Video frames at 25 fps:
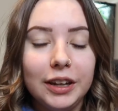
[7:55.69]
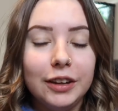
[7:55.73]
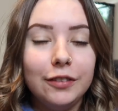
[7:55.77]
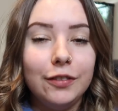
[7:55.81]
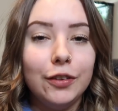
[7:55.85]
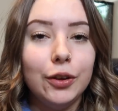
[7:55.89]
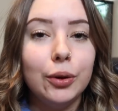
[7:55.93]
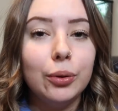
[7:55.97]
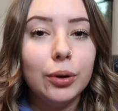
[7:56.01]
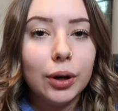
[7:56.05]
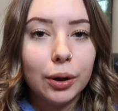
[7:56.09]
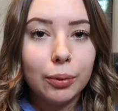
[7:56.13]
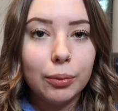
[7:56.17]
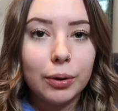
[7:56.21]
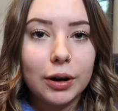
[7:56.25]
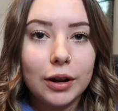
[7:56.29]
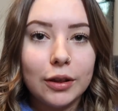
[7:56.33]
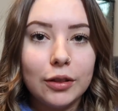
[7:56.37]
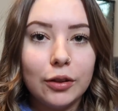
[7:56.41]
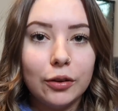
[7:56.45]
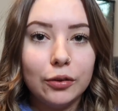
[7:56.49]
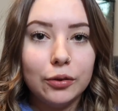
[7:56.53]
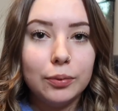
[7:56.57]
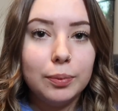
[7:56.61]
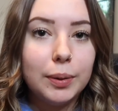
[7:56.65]
If you are one
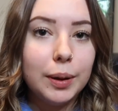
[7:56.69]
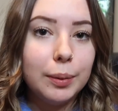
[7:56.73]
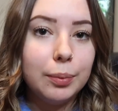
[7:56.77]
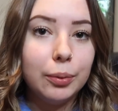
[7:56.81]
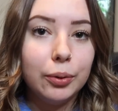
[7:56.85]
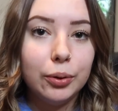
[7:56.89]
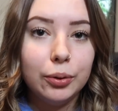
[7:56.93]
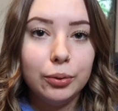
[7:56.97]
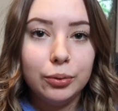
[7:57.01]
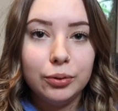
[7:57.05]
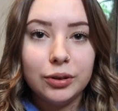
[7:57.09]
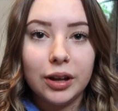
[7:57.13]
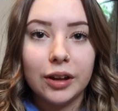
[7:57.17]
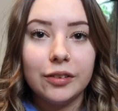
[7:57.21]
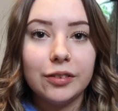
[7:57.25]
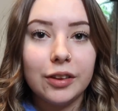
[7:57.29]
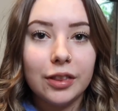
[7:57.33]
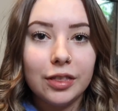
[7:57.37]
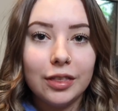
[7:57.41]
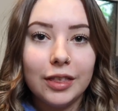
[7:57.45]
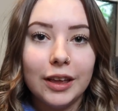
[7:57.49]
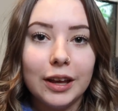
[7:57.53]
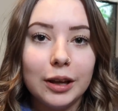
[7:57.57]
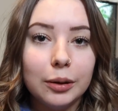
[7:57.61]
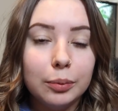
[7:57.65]
of those people who
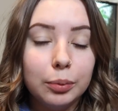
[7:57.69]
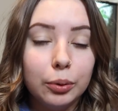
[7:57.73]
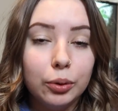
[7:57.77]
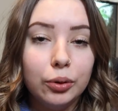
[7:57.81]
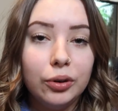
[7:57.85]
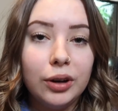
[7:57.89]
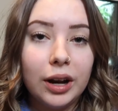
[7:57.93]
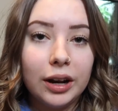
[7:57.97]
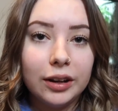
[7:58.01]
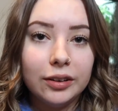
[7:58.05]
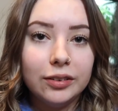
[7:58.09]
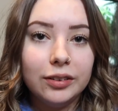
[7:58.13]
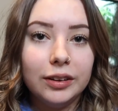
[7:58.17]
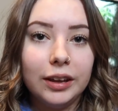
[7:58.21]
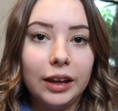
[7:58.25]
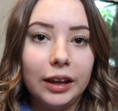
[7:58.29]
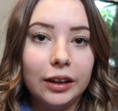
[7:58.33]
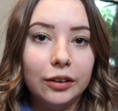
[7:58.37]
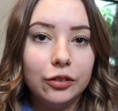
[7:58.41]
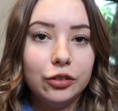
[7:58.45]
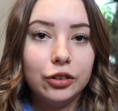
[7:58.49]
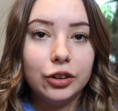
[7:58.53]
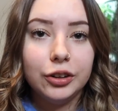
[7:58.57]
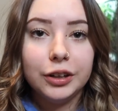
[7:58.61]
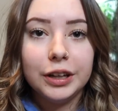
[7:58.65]
doesn't think blue tongue
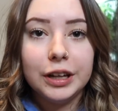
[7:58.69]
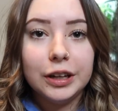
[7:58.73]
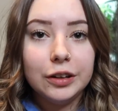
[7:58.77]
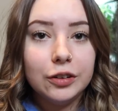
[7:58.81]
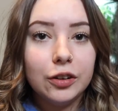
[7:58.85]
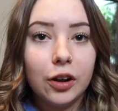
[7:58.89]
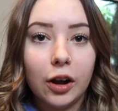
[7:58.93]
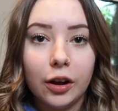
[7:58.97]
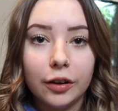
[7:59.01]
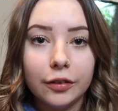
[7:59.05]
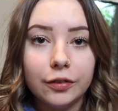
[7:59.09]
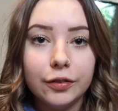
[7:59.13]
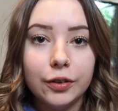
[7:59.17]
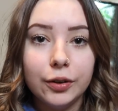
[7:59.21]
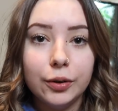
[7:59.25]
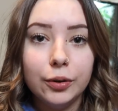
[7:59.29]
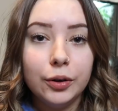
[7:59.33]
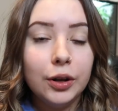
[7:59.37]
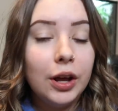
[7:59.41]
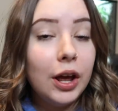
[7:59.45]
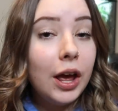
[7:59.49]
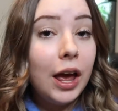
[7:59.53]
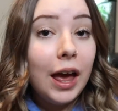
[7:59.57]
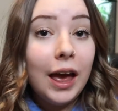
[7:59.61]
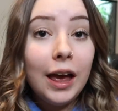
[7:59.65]
skinks should eat dog food,